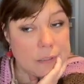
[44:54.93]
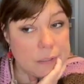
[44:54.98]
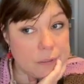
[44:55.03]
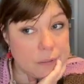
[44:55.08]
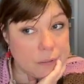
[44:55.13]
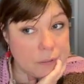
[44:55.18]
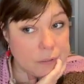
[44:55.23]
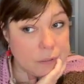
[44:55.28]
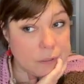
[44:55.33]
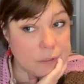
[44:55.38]

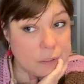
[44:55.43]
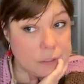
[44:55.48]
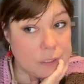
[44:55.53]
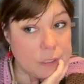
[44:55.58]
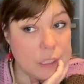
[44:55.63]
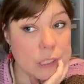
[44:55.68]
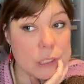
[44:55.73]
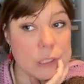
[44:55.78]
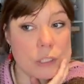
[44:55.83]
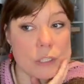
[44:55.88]

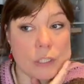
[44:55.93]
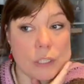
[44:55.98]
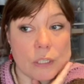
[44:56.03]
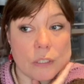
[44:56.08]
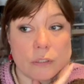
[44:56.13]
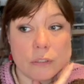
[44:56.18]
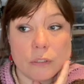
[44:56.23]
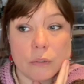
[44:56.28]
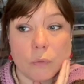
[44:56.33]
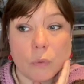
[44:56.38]

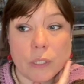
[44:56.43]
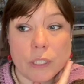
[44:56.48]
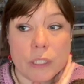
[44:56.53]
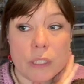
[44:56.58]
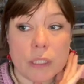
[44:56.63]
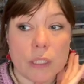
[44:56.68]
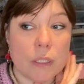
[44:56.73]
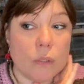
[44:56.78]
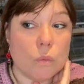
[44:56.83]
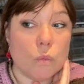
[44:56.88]
godson when
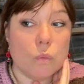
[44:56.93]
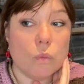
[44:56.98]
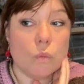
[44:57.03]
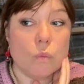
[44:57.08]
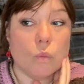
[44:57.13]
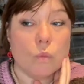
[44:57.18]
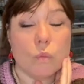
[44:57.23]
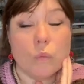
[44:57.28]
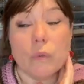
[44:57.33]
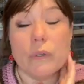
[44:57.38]
he
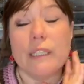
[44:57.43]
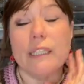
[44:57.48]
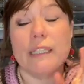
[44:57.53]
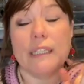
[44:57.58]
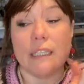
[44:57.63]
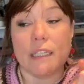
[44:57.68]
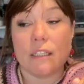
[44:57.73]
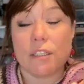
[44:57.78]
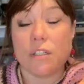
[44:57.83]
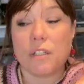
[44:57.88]
well
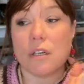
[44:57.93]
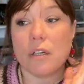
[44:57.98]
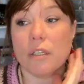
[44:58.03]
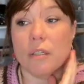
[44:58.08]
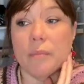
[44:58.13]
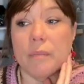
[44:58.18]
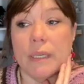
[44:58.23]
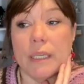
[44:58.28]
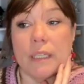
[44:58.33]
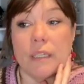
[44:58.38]
that I
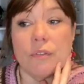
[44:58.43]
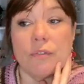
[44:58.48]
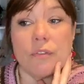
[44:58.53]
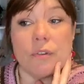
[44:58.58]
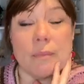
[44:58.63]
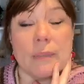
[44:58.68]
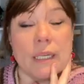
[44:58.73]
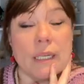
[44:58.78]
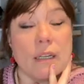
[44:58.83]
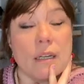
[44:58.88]
started making
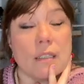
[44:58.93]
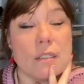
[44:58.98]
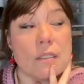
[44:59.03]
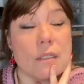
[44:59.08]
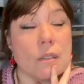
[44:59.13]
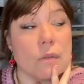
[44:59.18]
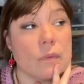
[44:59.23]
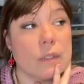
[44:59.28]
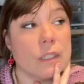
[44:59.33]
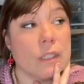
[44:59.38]
for my
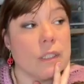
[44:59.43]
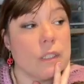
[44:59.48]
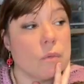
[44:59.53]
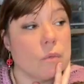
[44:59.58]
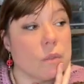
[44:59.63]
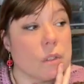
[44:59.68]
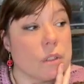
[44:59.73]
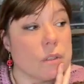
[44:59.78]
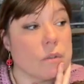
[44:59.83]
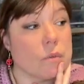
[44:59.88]
godson when he
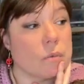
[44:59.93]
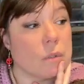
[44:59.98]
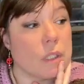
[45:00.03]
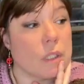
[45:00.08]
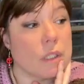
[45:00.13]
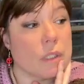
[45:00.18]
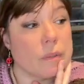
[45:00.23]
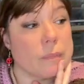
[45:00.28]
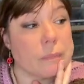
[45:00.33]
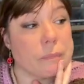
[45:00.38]
was
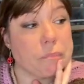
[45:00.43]
what,